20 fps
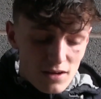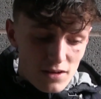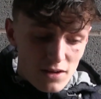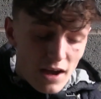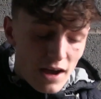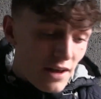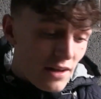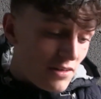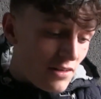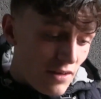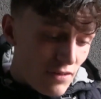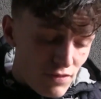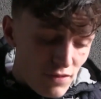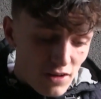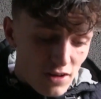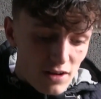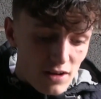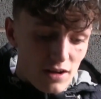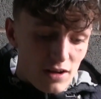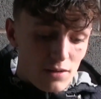Yeah,
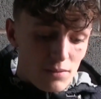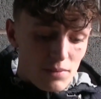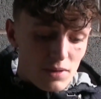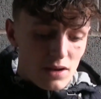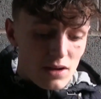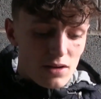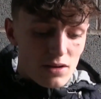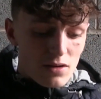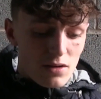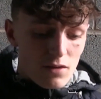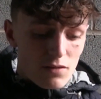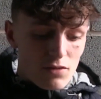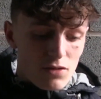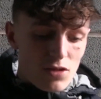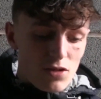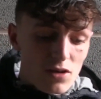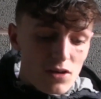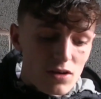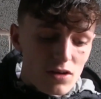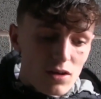definitely. I mean,
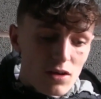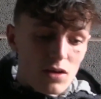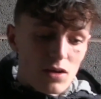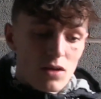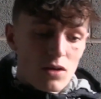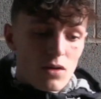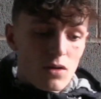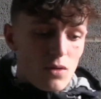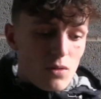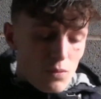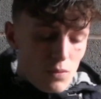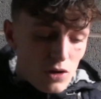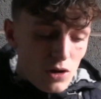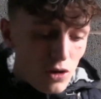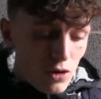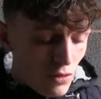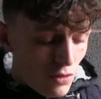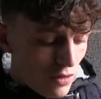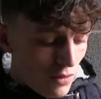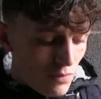obviously we
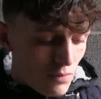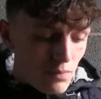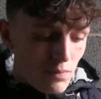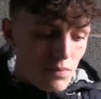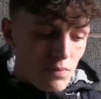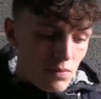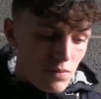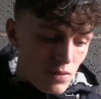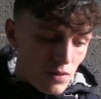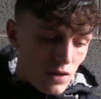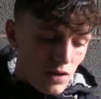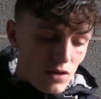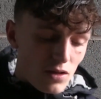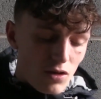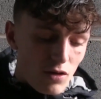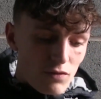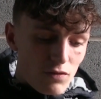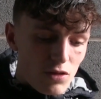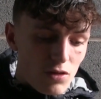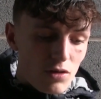knew that
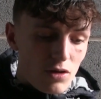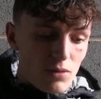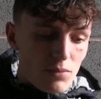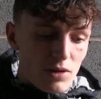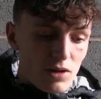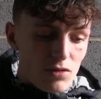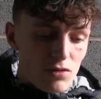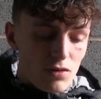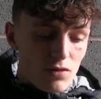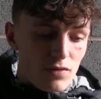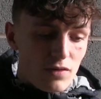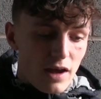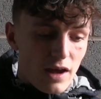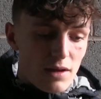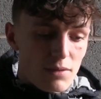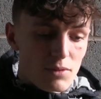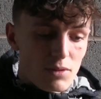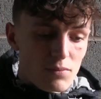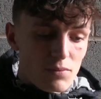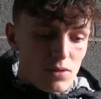it's obviously going to be a tough
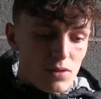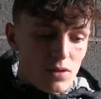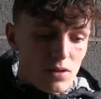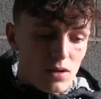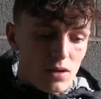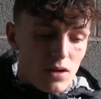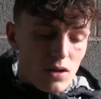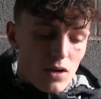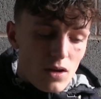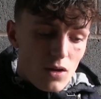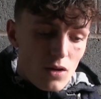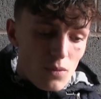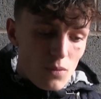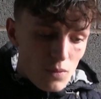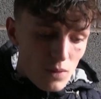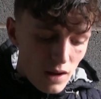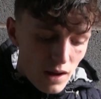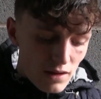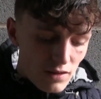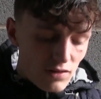game, and
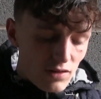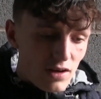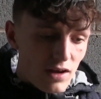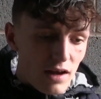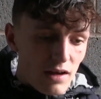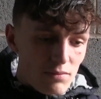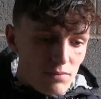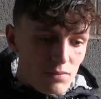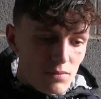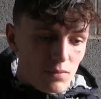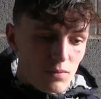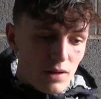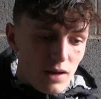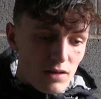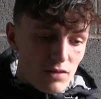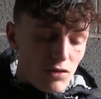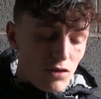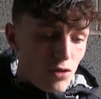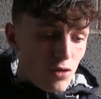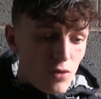we had
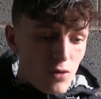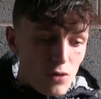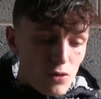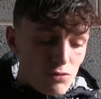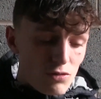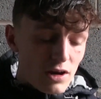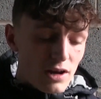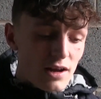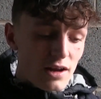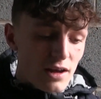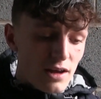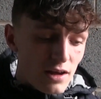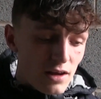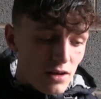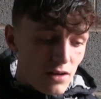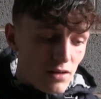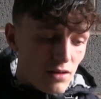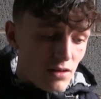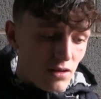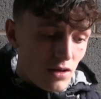to score really,
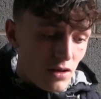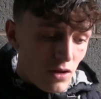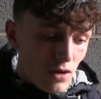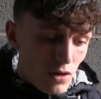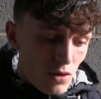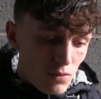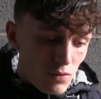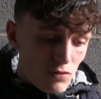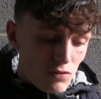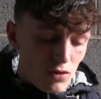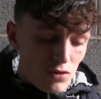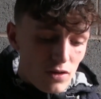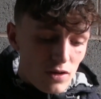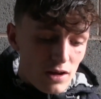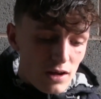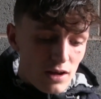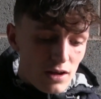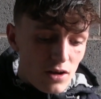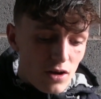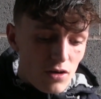and we've took the
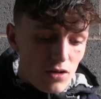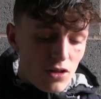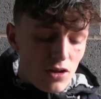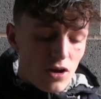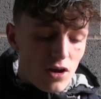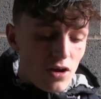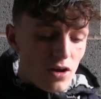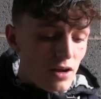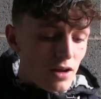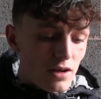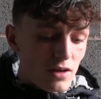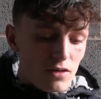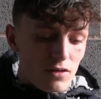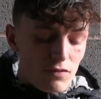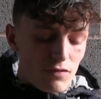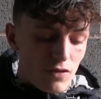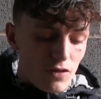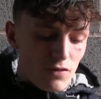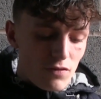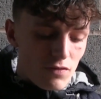lead nice and early, and
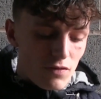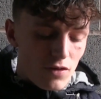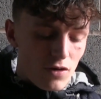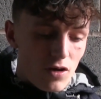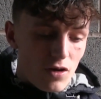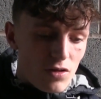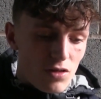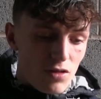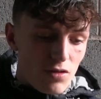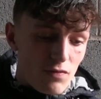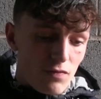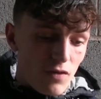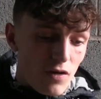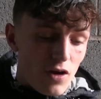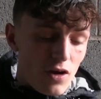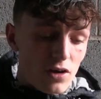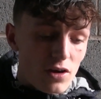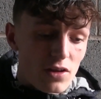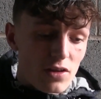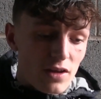for the first
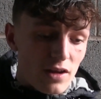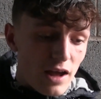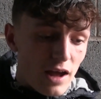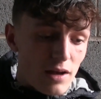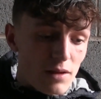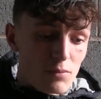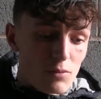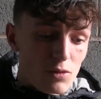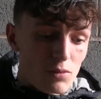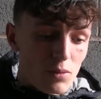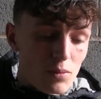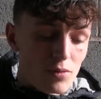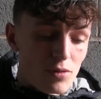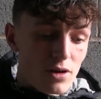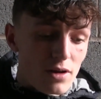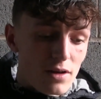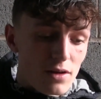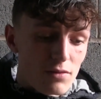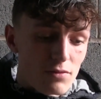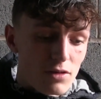30 of the game we were
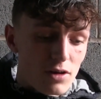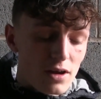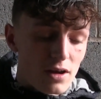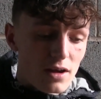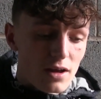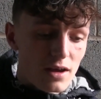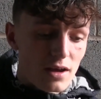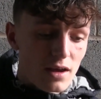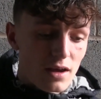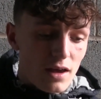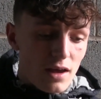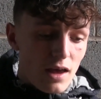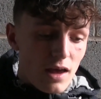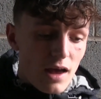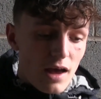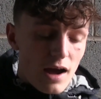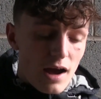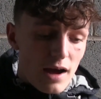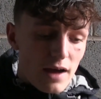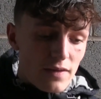brilliant really,
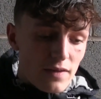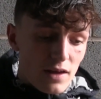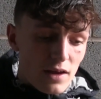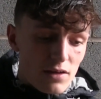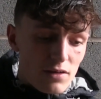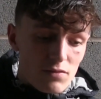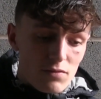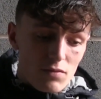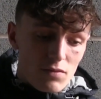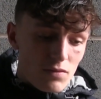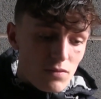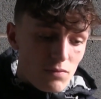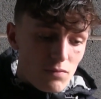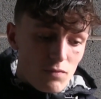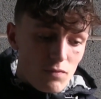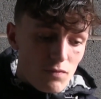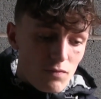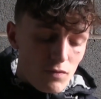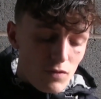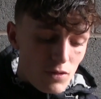and then
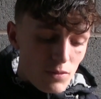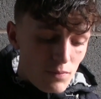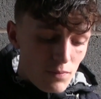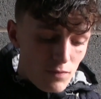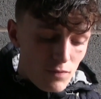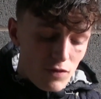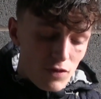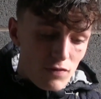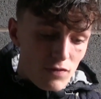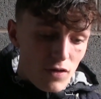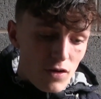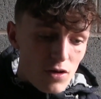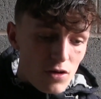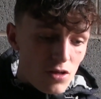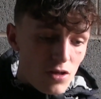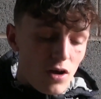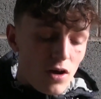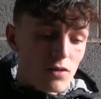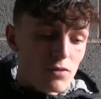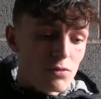for the
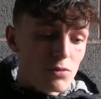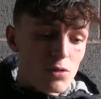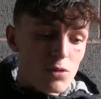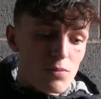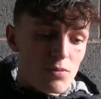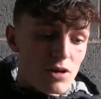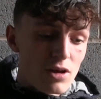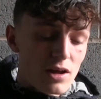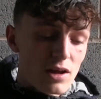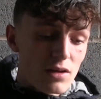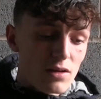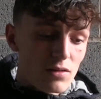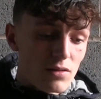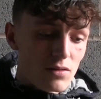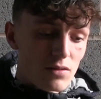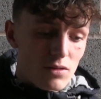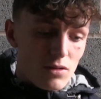first half we was brilliant,